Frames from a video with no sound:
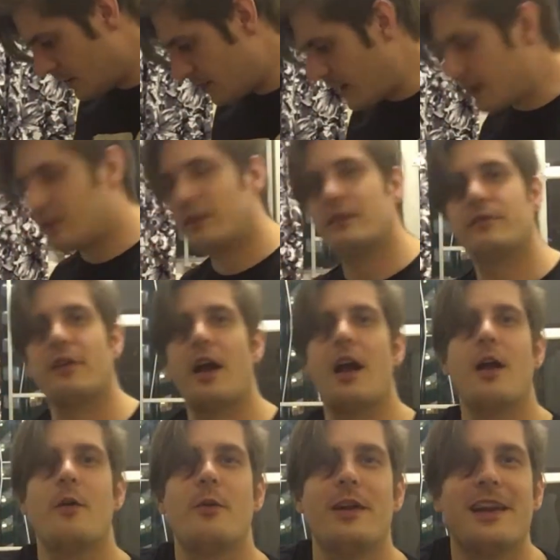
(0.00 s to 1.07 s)
It's actually
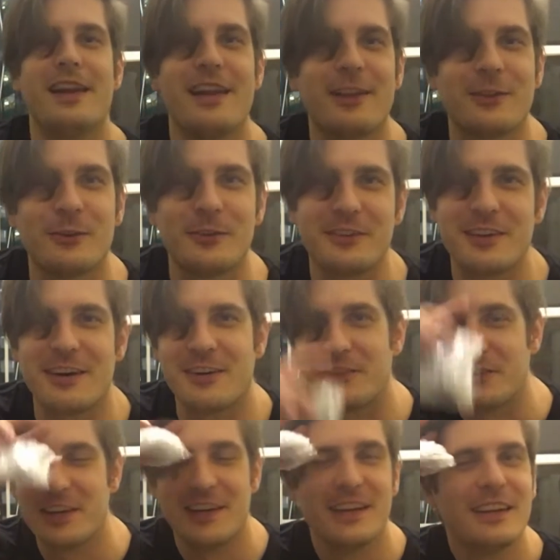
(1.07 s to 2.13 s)
very little
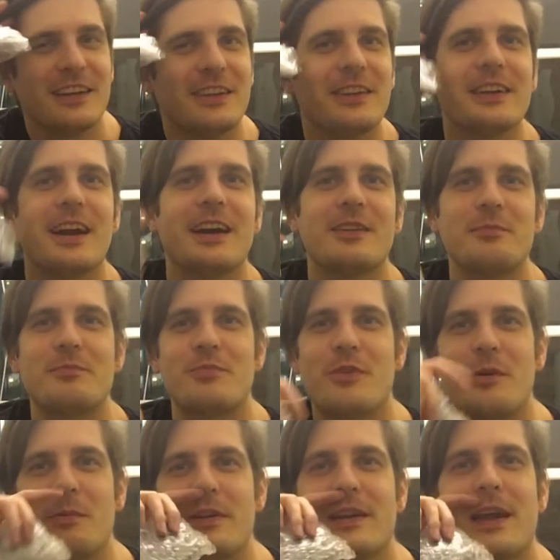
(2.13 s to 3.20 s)
stuff. You guys
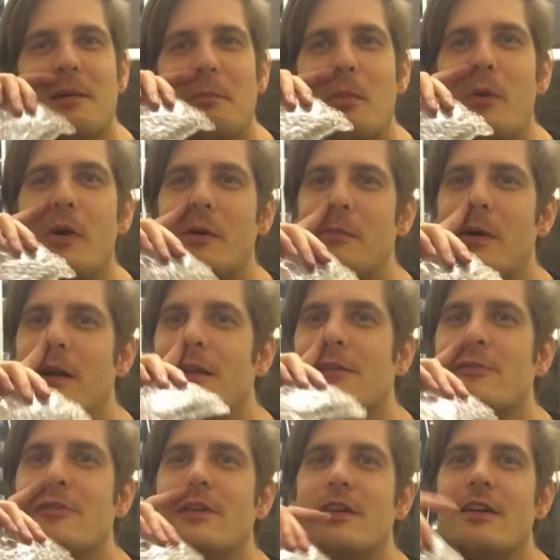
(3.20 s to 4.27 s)
probably get bored by
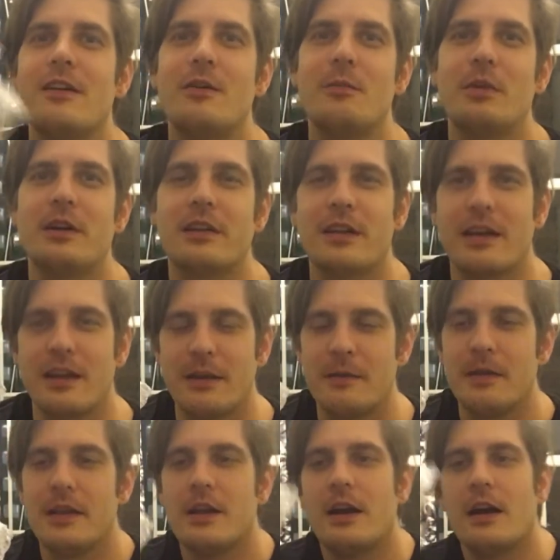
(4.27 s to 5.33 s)
this video, but hey.
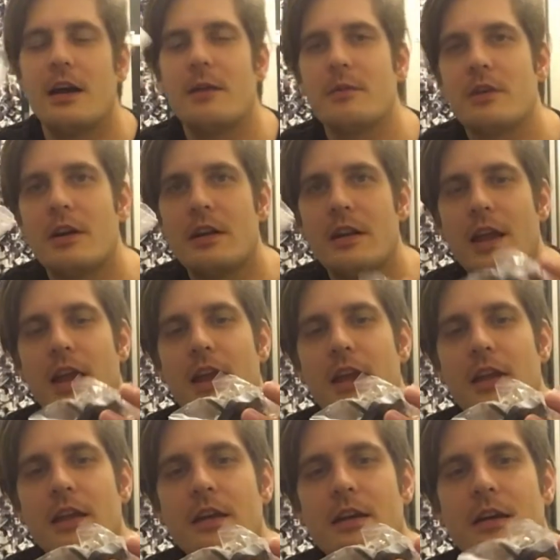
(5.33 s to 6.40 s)
We got
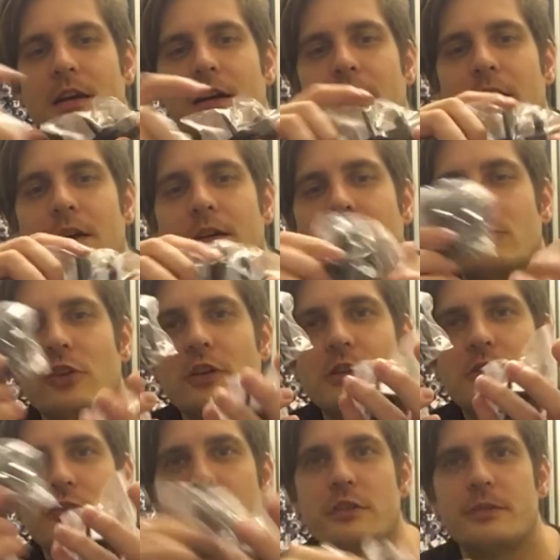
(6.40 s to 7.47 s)
a
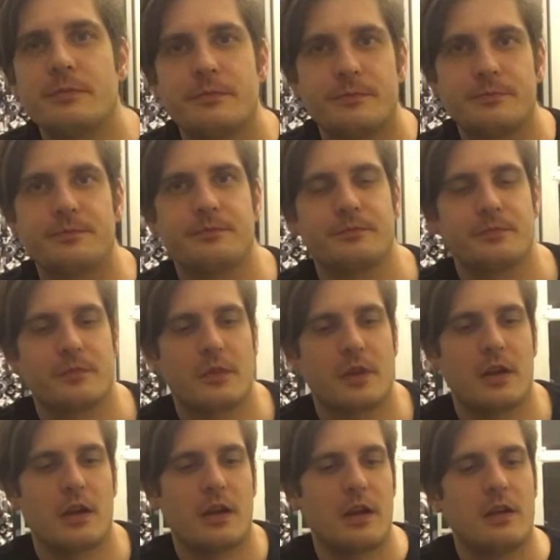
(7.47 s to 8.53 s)
charger,
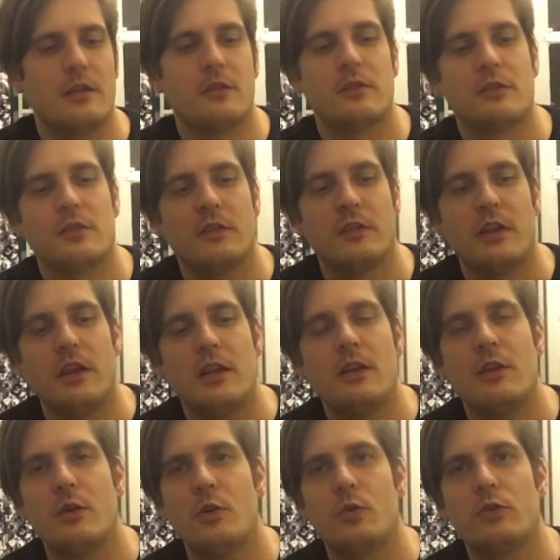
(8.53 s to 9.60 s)
and this is an
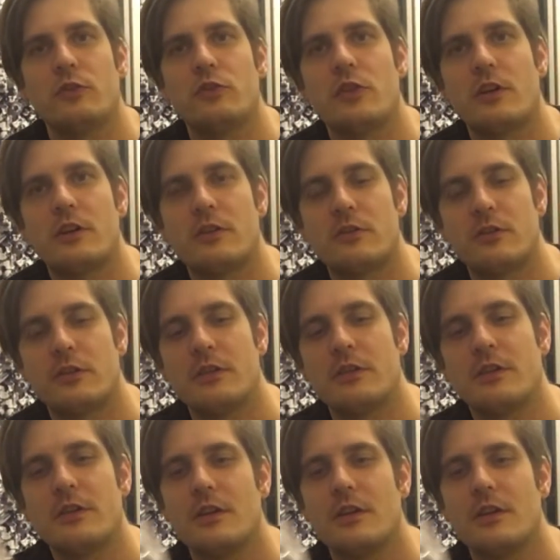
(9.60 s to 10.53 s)
in-hill charger.